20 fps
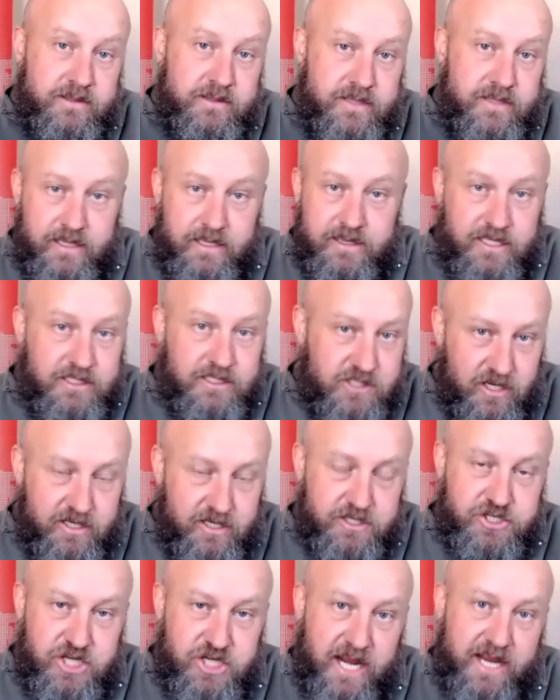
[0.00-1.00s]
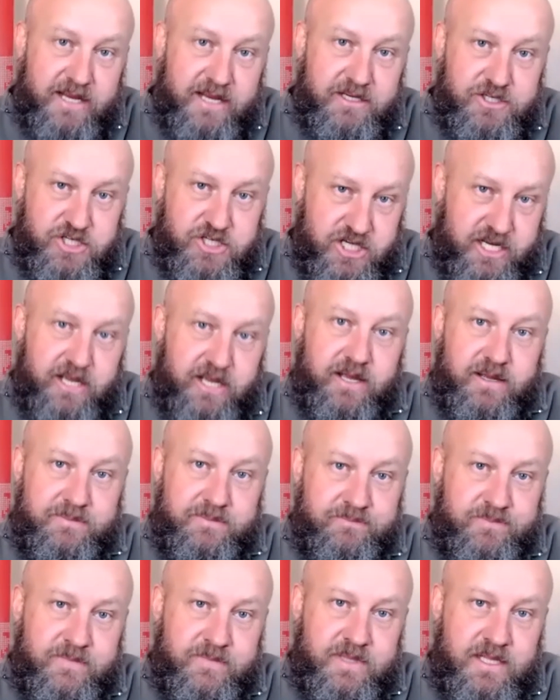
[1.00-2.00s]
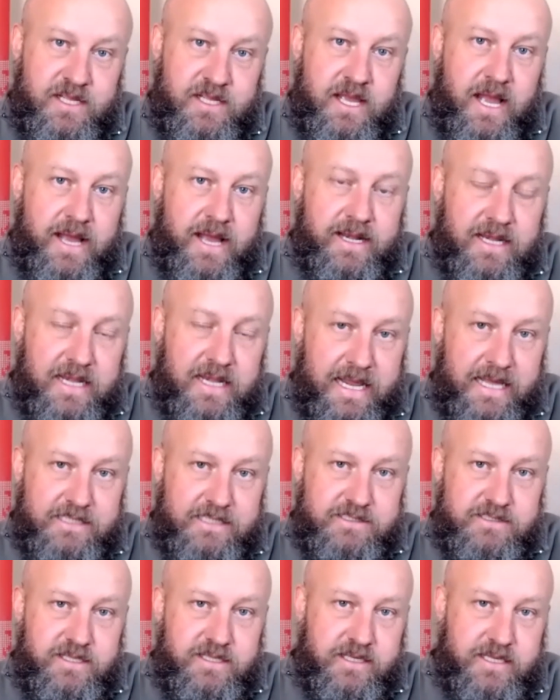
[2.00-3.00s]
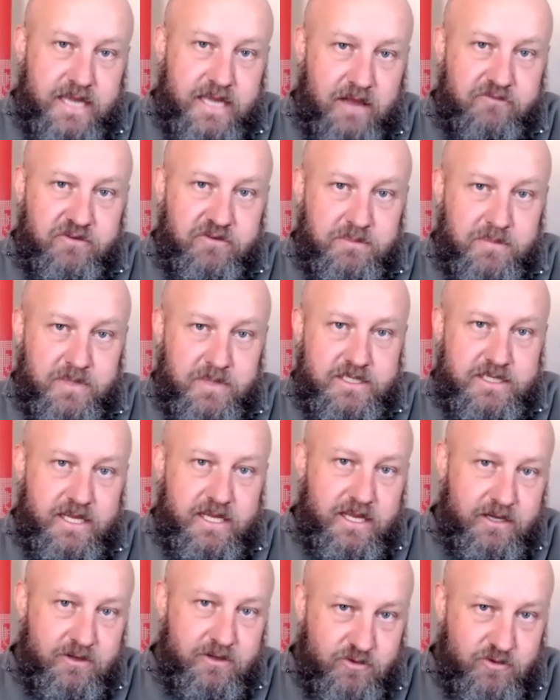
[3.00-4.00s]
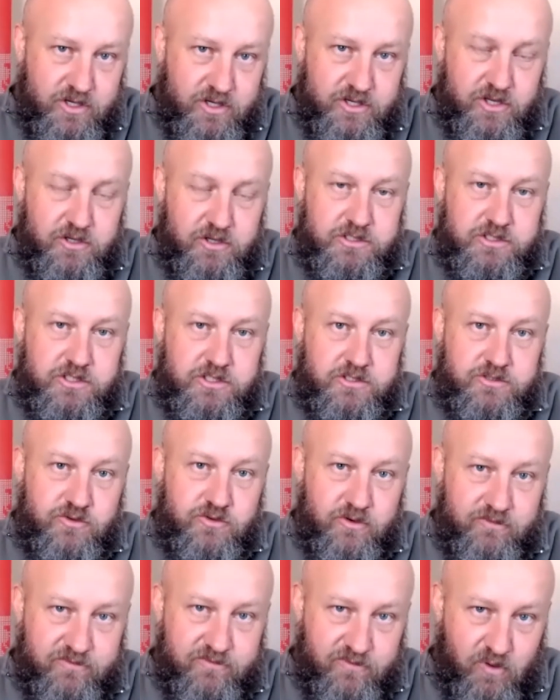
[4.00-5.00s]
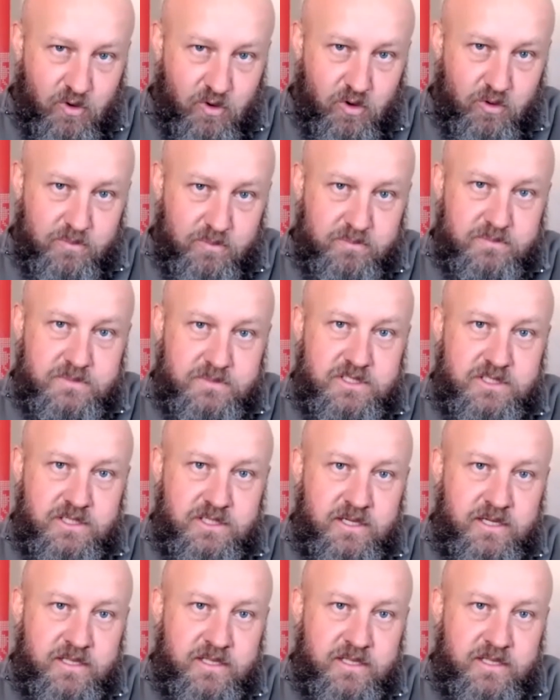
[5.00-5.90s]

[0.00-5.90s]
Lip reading: Nothing's going to change here unless the government introduces reforms